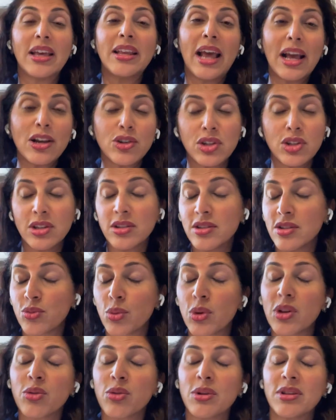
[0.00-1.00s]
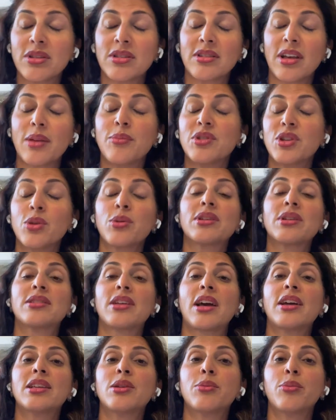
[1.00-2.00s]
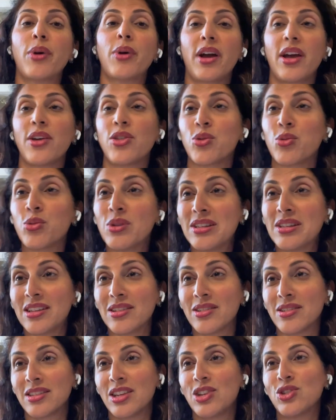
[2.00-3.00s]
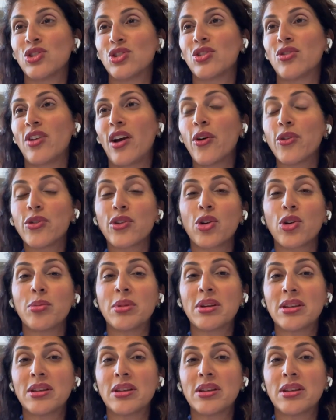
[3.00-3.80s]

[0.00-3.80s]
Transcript: And actually, this is one of the reasons I'm so excited by the retailization of healthcare,